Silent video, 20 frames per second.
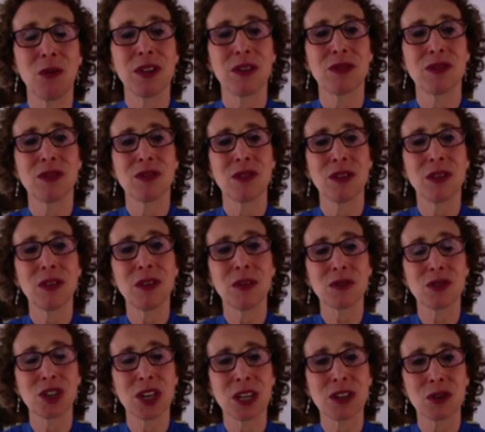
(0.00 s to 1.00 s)
with your, your
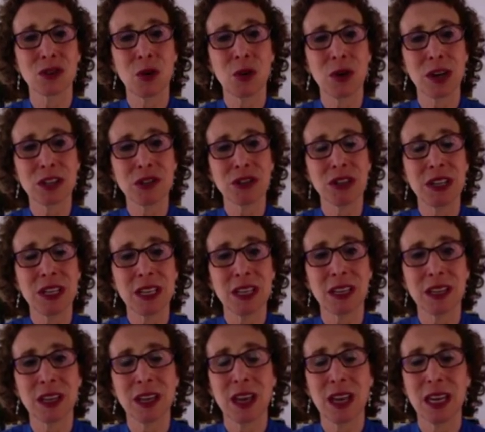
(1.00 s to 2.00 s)
gender
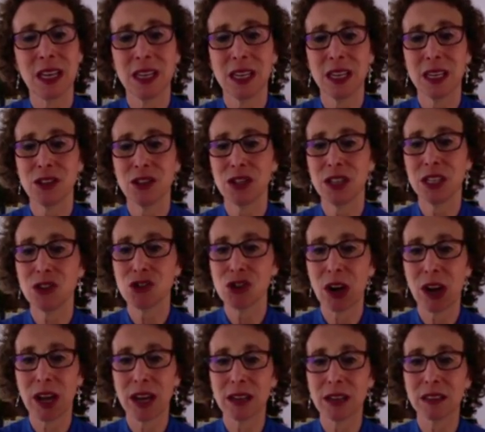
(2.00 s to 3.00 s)
questioning ADHD
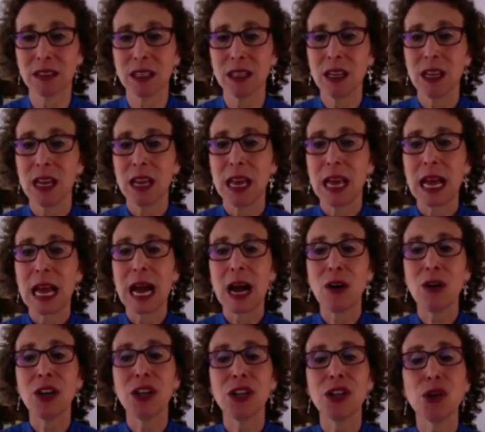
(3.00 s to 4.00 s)
child?
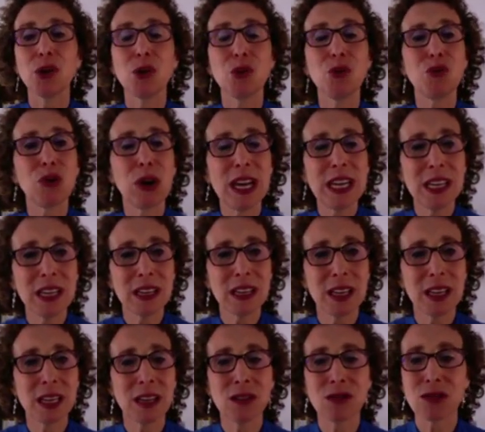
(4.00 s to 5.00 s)
How can you
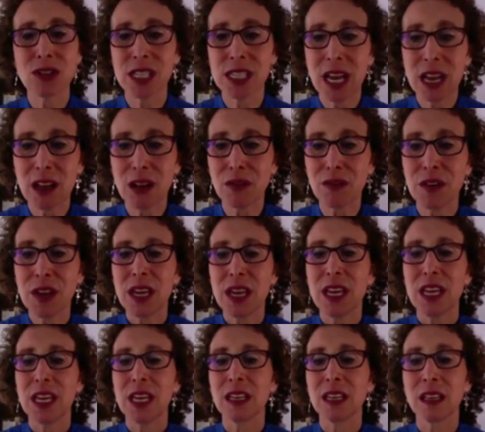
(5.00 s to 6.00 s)
regulate yourself
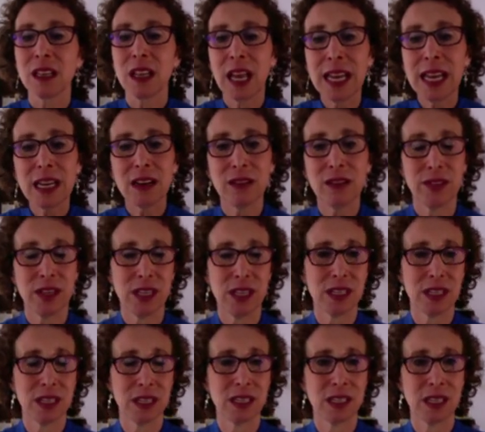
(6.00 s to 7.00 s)
in light of
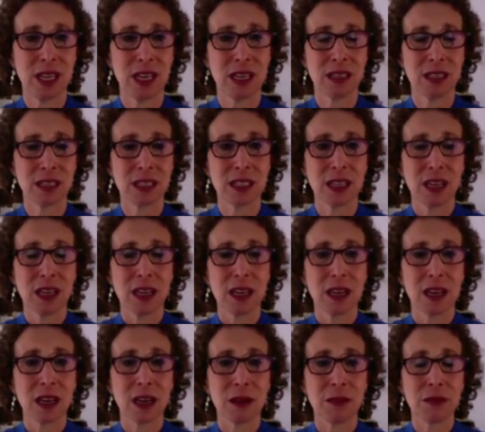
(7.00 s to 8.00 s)
these intense
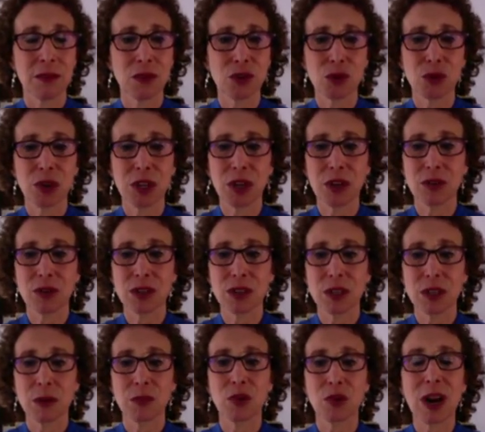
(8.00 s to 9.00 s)
um,
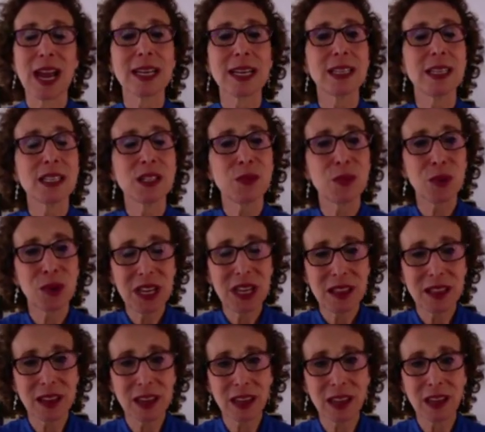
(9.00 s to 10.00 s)
triggers? Practice
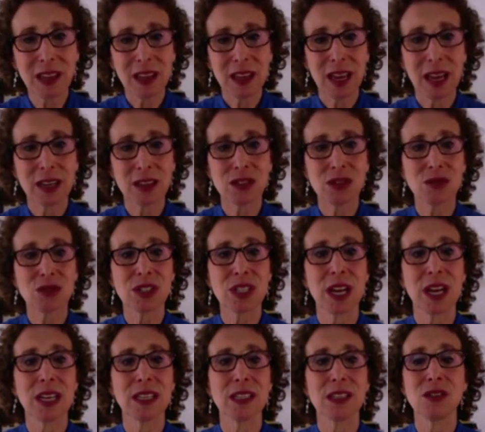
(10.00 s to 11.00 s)
breathing
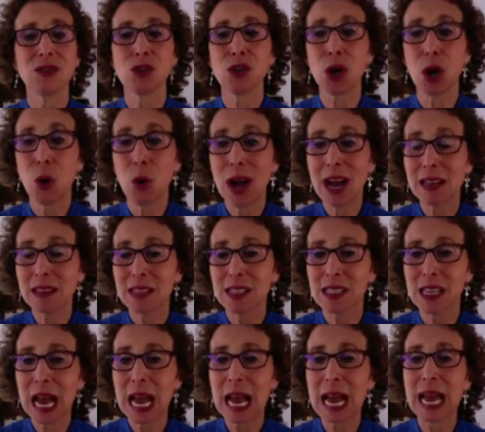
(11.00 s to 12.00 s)
exercises, go
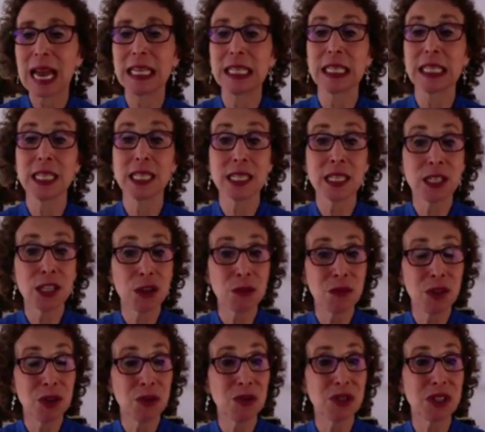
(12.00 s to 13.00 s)
outside, listen to
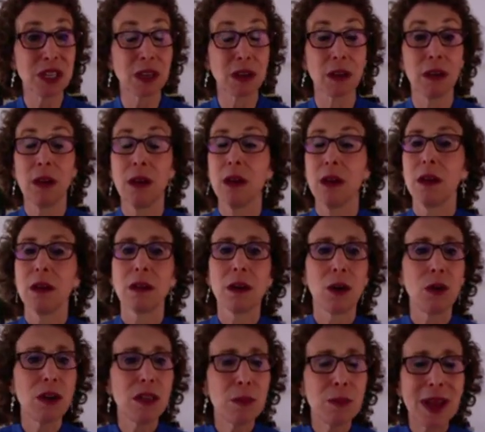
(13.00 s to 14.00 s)
music,
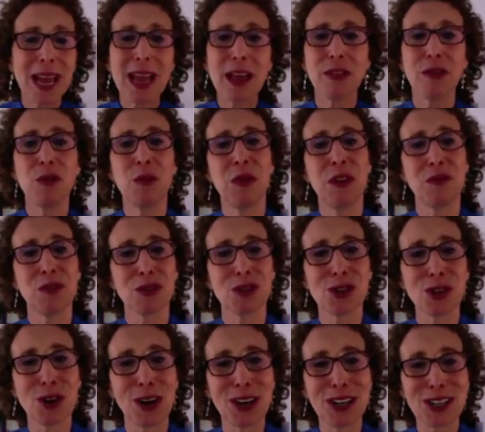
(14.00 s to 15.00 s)
go to the bathroom if you're
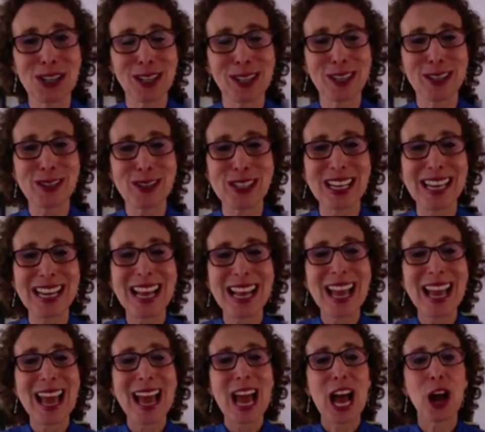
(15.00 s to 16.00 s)
starting to lose it,
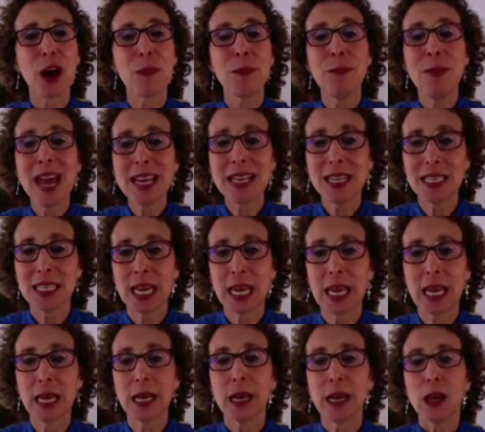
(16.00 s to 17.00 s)
uh,
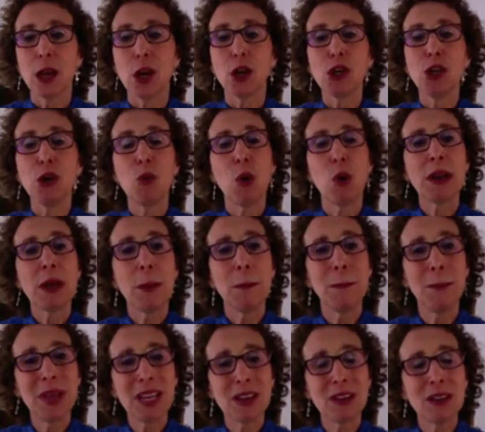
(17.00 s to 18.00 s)
meditate. You want to
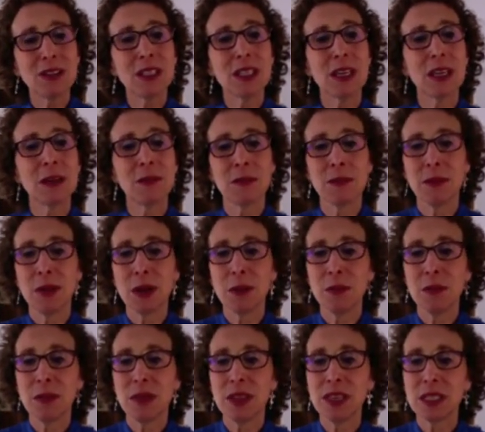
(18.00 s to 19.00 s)
build Im-
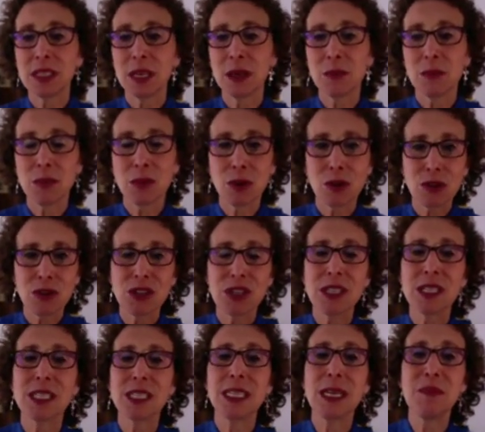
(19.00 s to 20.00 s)
Im- these
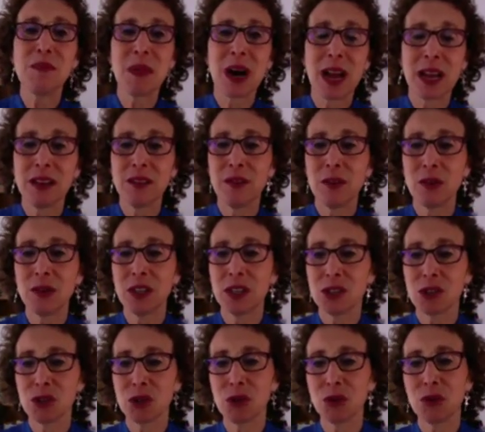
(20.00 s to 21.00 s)
emergency
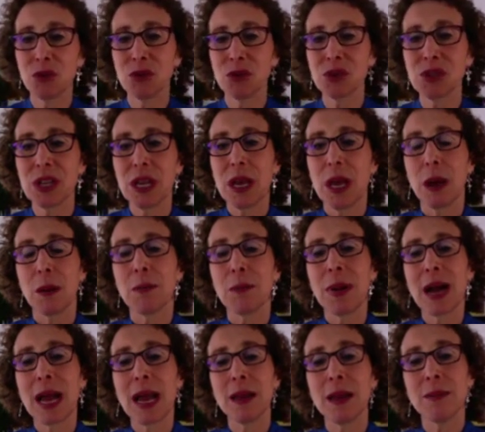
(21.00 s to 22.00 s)
mindfulness tools
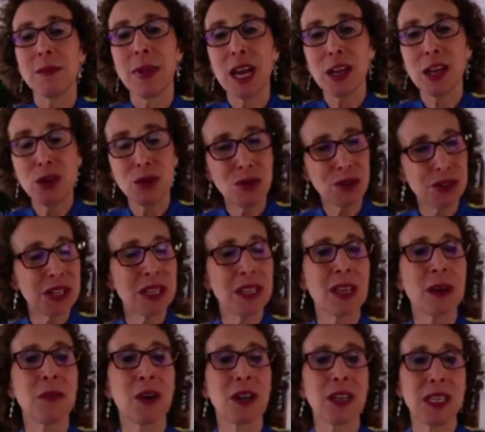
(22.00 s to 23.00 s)
by, by using
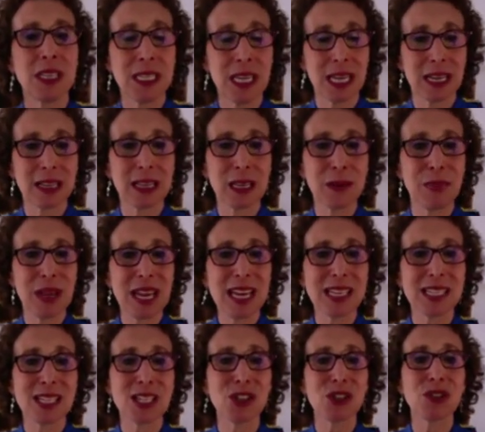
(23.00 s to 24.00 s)
them on a daily
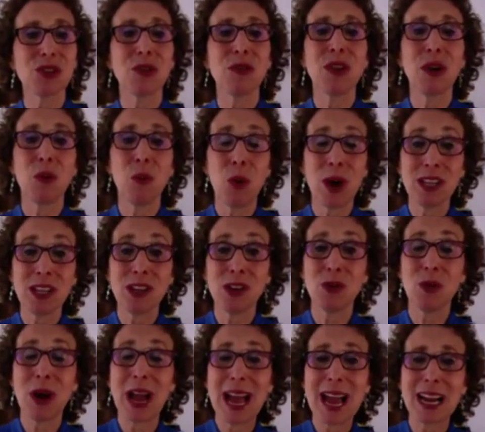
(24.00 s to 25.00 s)
basis so that when
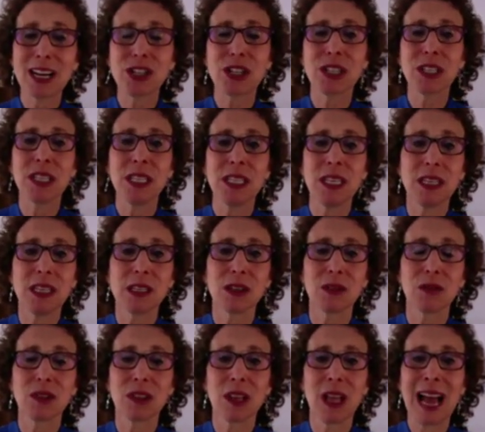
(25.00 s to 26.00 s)
you actually need
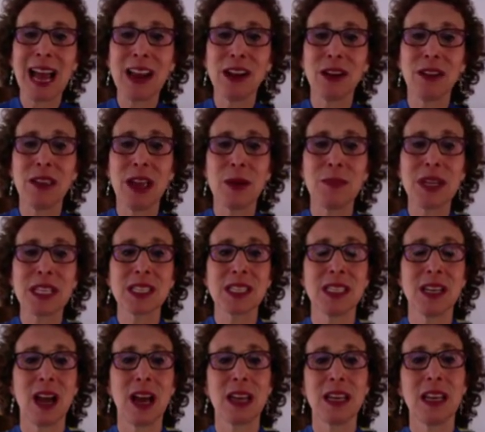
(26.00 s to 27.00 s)
to rely on them, it's
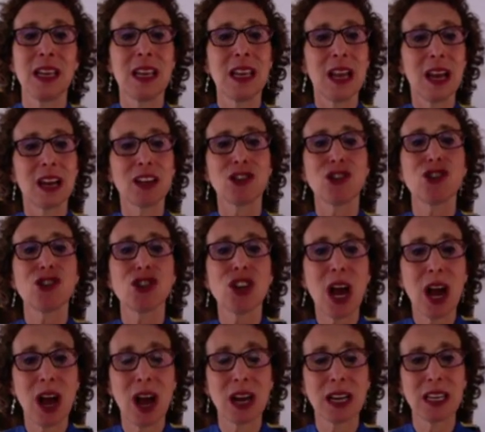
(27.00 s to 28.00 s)
not a
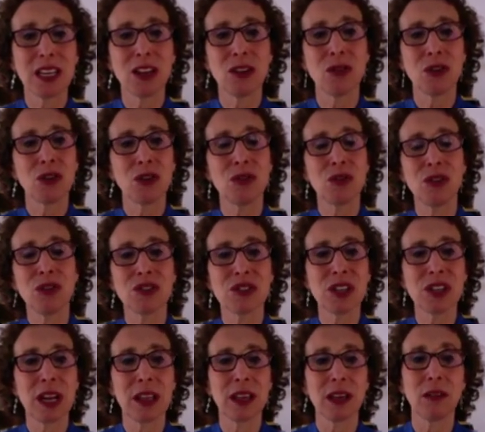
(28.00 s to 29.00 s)
shock. You know, it's
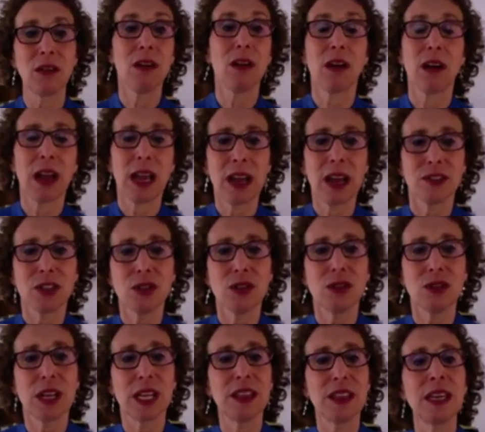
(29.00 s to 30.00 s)
not like, oh, I have to
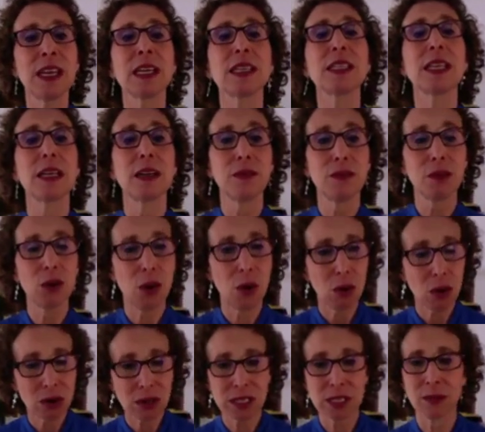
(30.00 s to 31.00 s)
do that thing. It's like, of
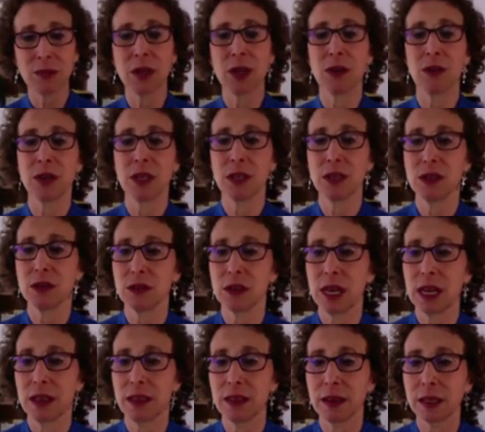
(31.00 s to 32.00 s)
course I'm going to do
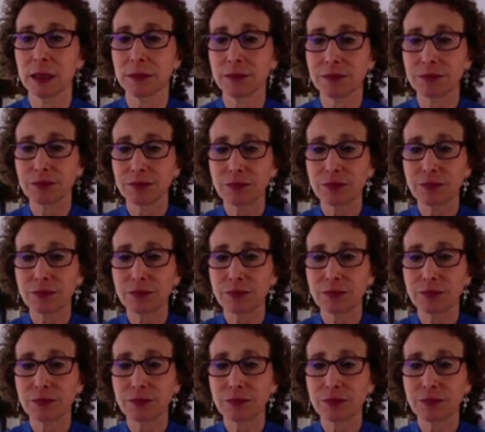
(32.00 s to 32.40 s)
that thing.